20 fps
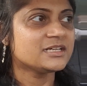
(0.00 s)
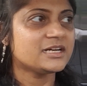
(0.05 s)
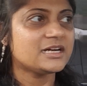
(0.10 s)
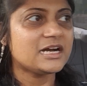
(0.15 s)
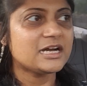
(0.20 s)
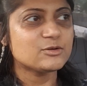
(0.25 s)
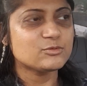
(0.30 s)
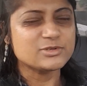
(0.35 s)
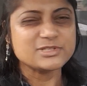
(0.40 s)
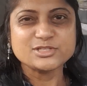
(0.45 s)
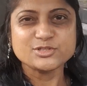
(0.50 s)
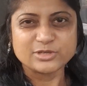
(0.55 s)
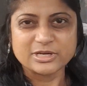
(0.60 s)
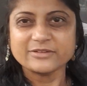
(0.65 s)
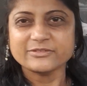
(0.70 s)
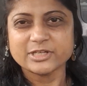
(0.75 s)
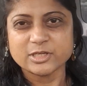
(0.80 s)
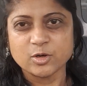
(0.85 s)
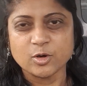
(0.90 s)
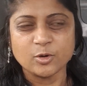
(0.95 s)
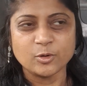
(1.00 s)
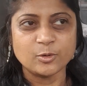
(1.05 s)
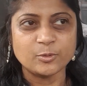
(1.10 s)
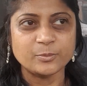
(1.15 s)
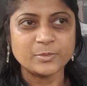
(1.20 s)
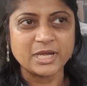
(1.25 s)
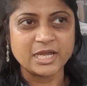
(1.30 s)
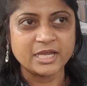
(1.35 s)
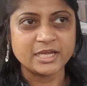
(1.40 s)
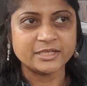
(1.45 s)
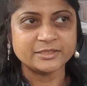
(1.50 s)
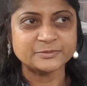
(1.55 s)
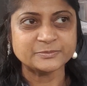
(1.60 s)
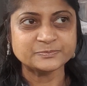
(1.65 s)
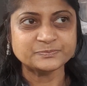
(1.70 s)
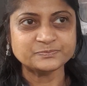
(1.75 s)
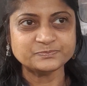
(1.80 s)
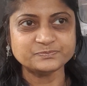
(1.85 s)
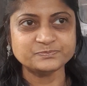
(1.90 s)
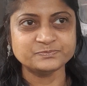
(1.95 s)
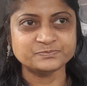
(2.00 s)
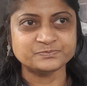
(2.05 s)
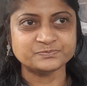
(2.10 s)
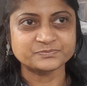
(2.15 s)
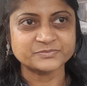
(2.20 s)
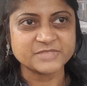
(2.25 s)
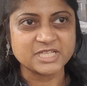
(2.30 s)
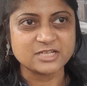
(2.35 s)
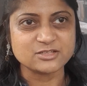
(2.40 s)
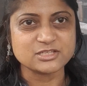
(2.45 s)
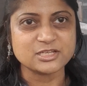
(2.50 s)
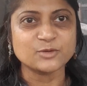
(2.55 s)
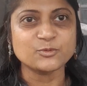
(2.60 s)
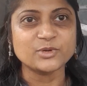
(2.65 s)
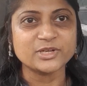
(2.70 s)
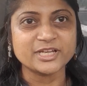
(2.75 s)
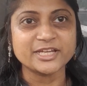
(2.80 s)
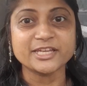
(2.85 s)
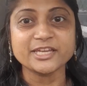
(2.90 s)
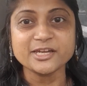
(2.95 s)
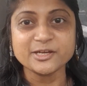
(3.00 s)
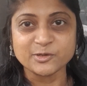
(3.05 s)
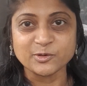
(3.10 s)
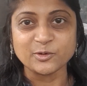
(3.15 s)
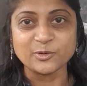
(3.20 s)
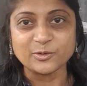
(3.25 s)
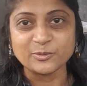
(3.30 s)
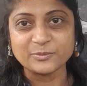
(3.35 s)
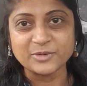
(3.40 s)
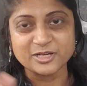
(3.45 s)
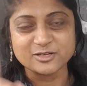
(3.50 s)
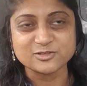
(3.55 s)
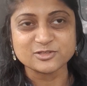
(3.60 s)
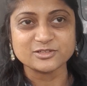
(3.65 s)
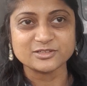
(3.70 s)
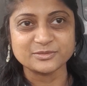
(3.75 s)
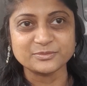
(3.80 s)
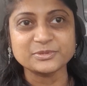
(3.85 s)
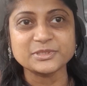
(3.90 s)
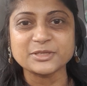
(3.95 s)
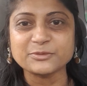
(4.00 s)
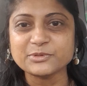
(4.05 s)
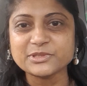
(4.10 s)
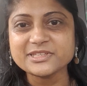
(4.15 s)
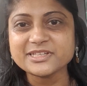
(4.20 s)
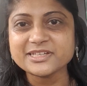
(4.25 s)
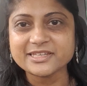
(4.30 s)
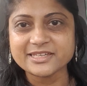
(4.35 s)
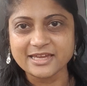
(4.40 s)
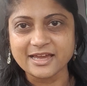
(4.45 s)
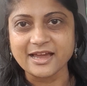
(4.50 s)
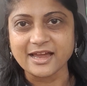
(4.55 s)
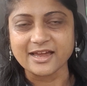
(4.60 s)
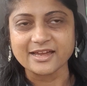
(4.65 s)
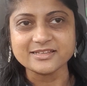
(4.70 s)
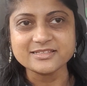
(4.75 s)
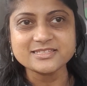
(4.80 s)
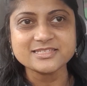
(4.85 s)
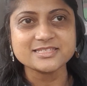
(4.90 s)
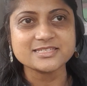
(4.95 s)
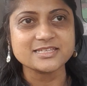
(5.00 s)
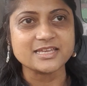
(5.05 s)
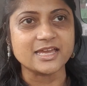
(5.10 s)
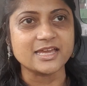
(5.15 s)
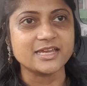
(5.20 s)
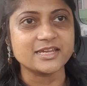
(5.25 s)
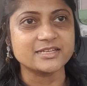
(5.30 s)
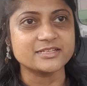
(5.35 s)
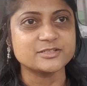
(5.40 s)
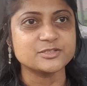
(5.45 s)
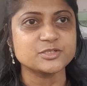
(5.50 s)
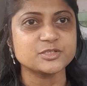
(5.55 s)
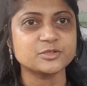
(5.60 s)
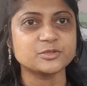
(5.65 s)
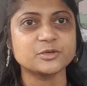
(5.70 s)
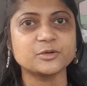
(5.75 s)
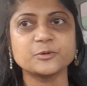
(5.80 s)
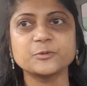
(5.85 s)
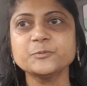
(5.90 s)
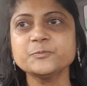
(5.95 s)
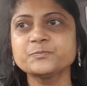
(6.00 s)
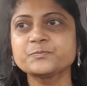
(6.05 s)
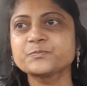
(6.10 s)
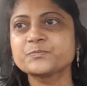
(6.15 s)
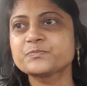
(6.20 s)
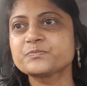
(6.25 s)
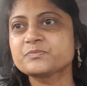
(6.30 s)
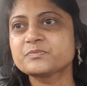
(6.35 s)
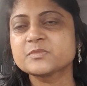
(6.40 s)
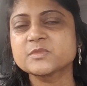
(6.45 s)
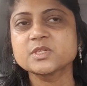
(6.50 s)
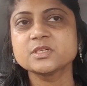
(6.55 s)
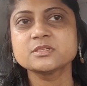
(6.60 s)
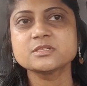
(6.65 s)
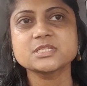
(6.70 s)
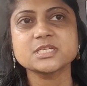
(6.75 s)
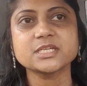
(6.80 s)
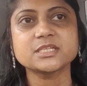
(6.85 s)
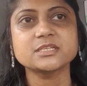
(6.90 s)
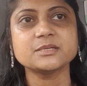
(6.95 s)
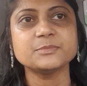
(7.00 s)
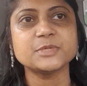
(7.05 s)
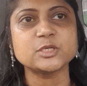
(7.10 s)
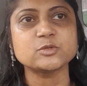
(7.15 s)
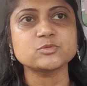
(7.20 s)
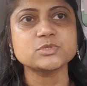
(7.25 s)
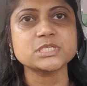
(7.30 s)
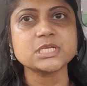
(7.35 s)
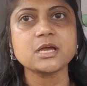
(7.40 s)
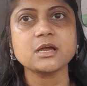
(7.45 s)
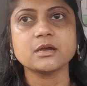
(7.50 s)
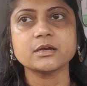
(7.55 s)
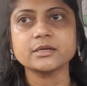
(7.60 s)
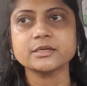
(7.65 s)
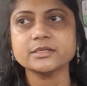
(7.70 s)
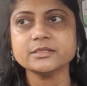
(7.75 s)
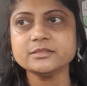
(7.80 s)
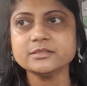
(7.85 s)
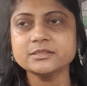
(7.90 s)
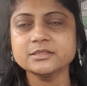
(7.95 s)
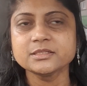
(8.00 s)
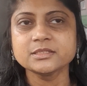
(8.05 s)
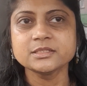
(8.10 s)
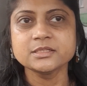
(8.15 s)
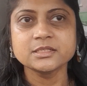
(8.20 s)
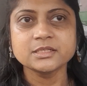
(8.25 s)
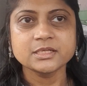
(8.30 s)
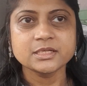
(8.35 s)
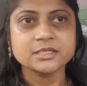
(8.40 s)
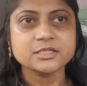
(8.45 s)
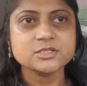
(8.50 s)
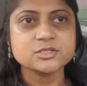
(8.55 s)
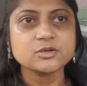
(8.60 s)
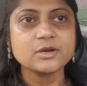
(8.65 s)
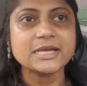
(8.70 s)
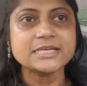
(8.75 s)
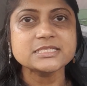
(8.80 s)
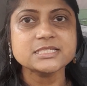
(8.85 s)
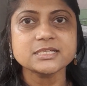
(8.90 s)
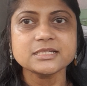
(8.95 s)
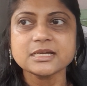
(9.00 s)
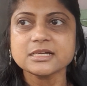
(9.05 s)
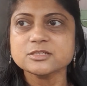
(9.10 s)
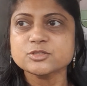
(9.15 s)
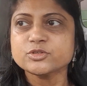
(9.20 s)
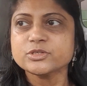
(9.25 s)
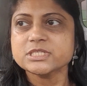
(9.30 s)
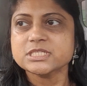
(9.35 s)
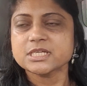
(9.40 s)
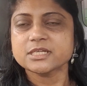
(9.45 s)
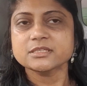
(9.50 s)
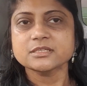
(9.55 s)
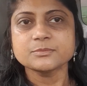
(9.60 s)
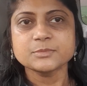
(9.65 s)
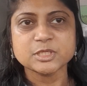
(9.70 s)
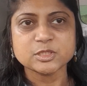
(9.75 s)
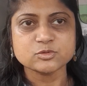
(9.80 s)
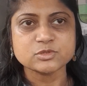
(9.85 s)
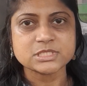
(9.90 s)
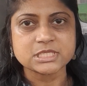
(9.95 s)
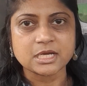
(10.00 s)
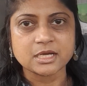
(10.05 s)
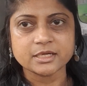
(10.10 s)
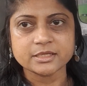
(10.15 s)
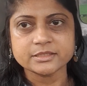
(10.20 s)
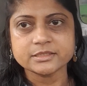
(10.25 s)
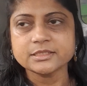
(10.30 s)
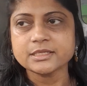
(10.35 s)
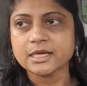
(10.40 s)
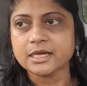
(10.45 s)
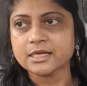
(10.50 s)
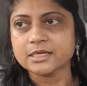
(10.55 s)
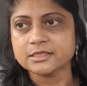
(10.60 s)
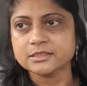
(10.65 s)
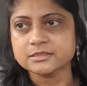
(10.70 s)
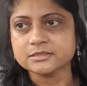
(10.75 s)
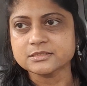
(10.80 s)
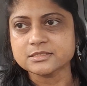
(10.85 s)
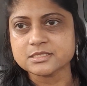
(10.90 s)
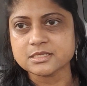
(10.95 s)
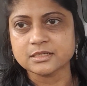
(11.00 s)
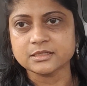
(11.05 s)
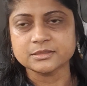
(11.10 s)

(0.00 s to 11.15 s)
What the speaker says: I was driving home and I was like, when I get home I was gonna play with the cats and take them outside. So I did actually take them outside and